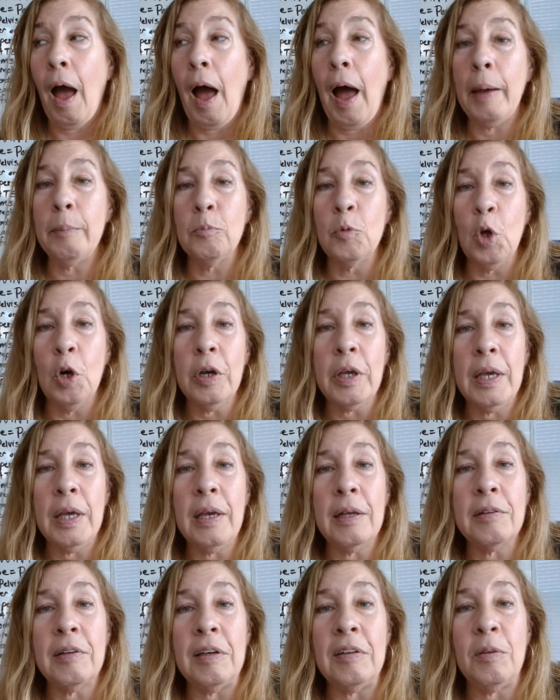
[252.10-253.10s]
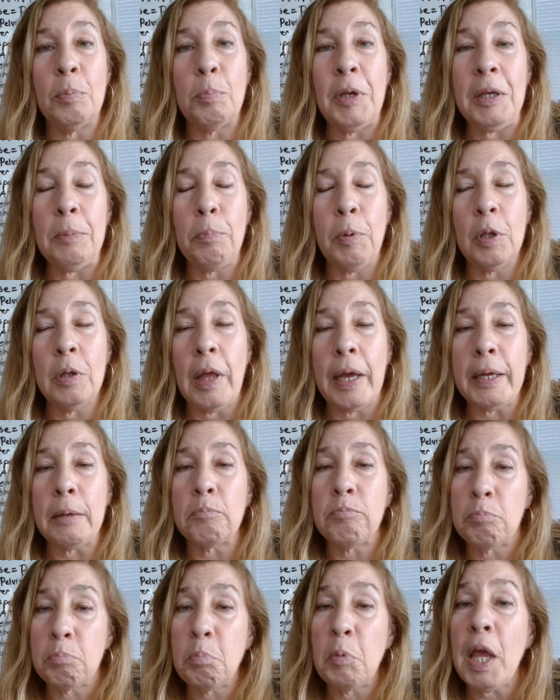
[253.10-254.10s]
i'm looking at these people
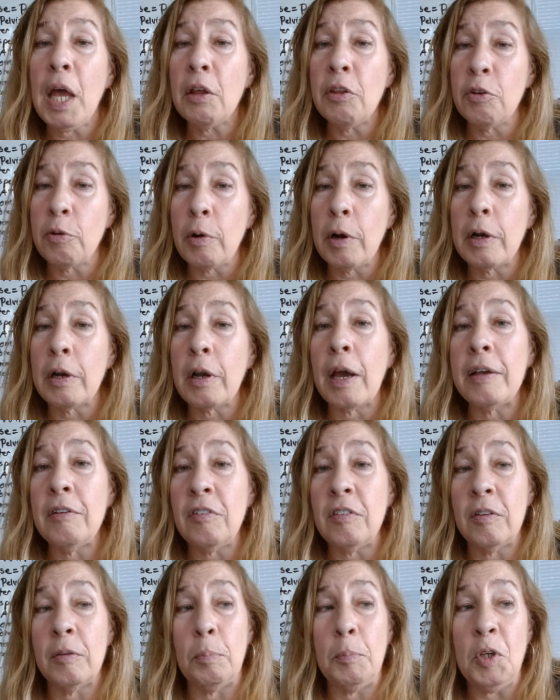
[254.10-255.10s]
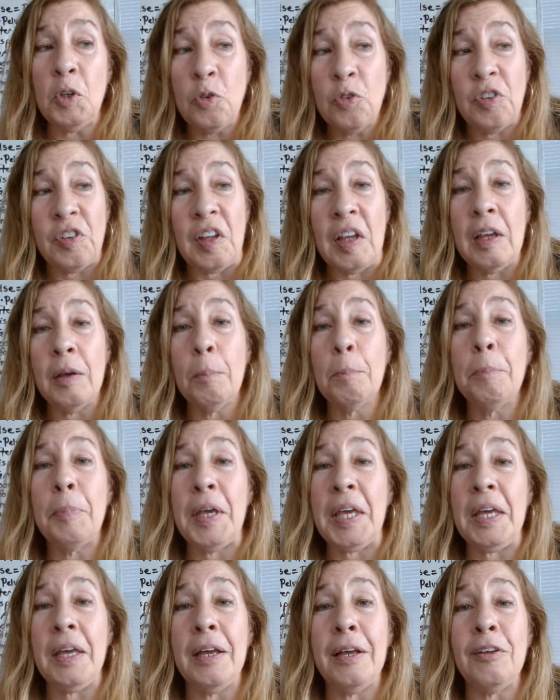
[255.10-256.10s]
like yeah they're a nice museum
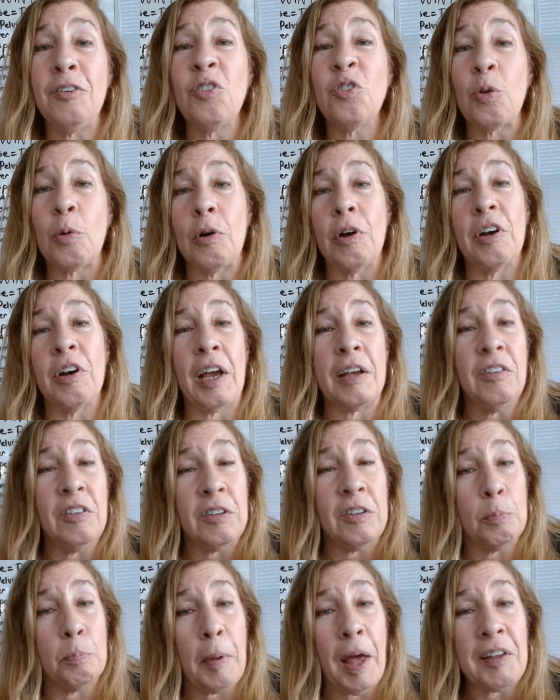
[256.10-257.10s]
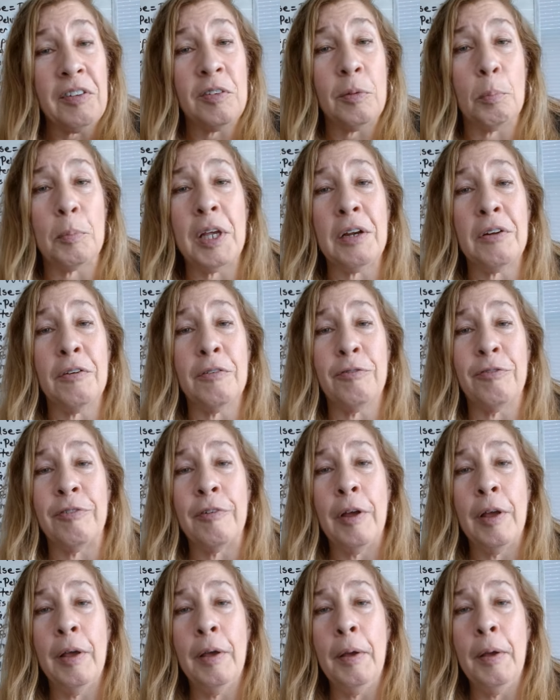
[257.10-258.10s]
piece or a nice specimen of
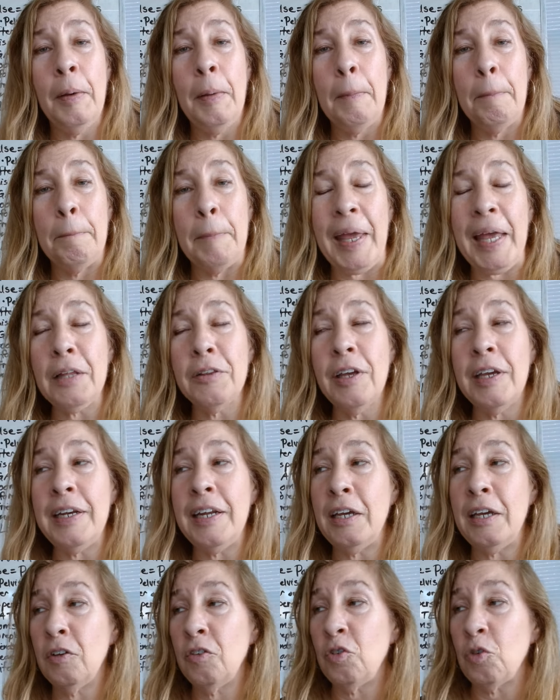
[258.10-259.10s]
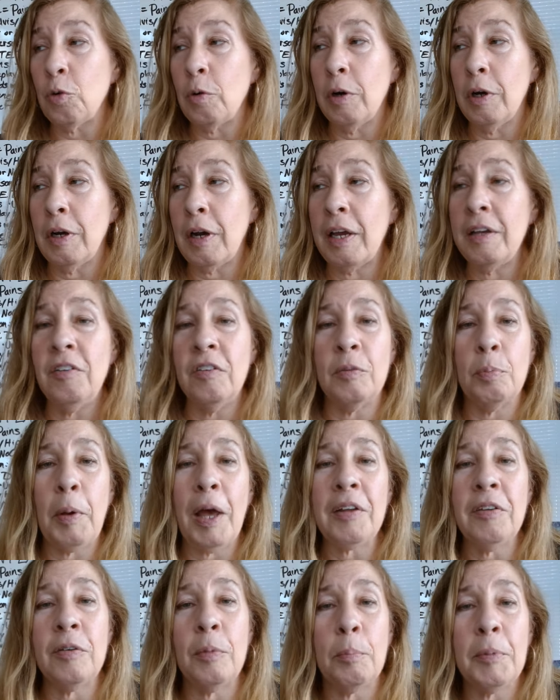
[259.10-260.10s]
manliness or a nice
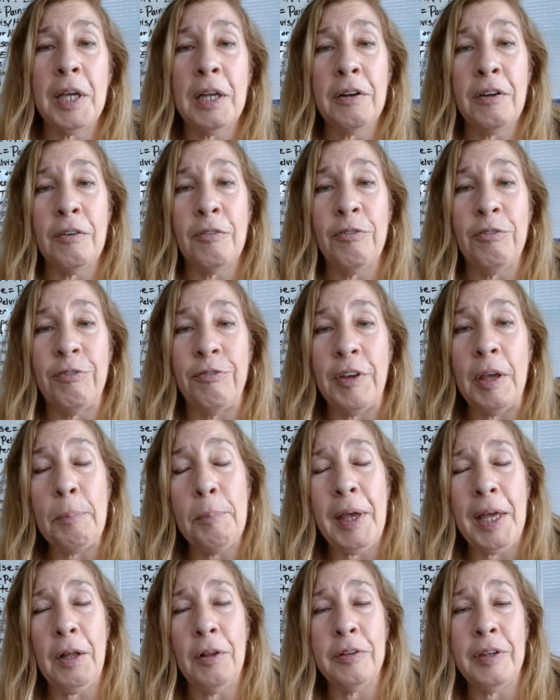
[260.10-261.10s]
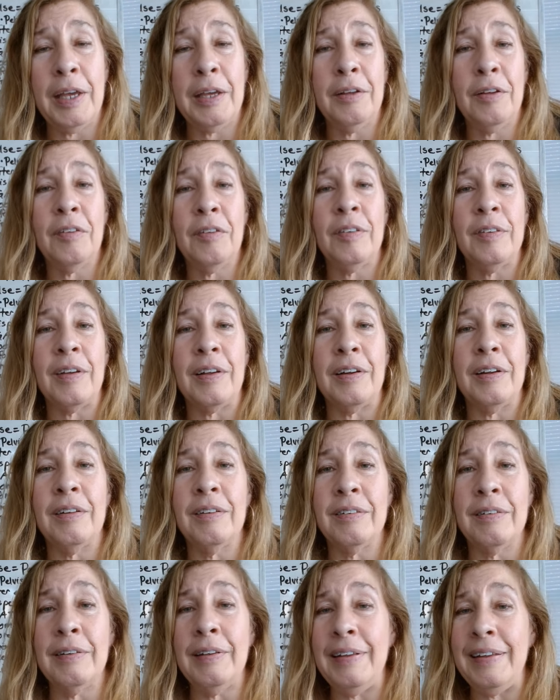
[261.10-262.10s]
specimen of femaleness
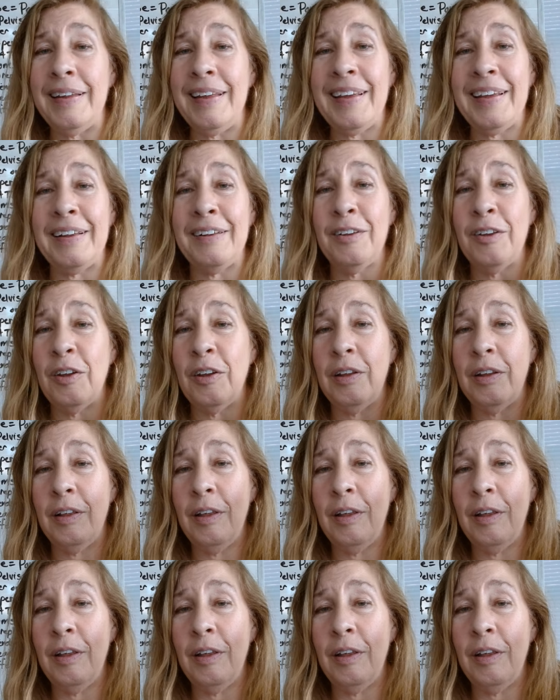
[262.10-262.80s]
and and